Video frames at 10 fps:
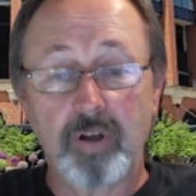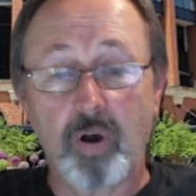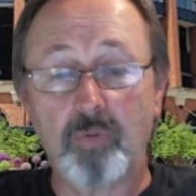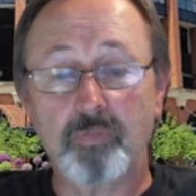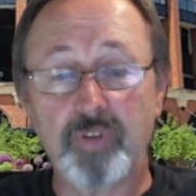
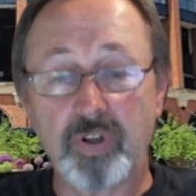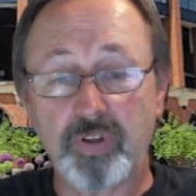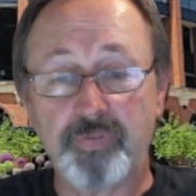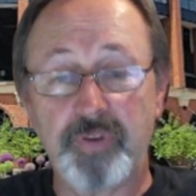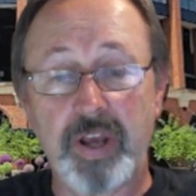home field
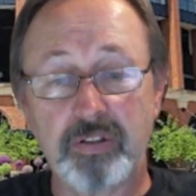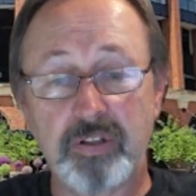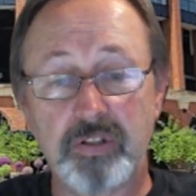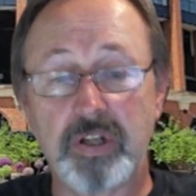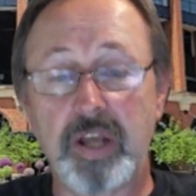
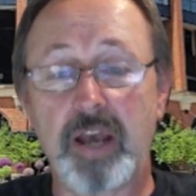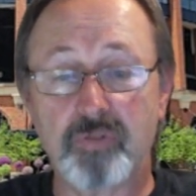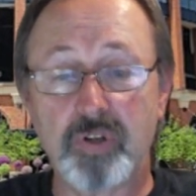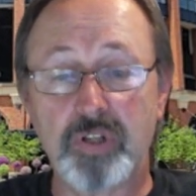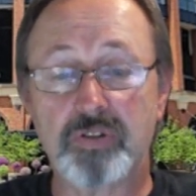advantage in
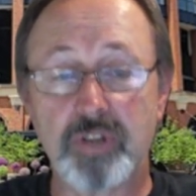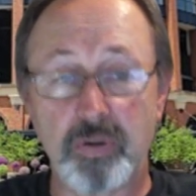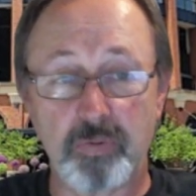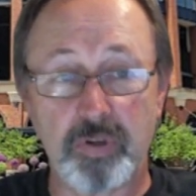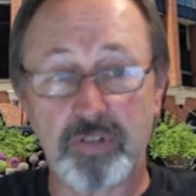every
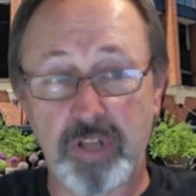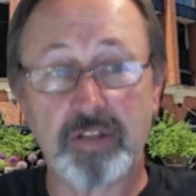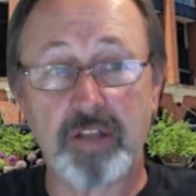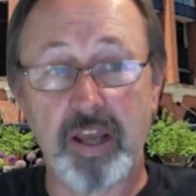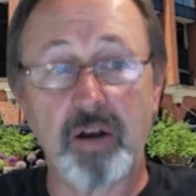series
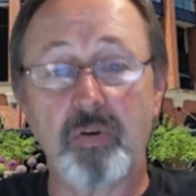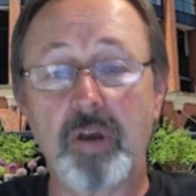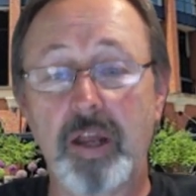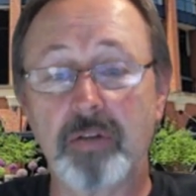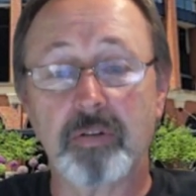that they
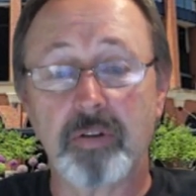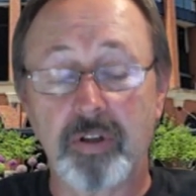are in.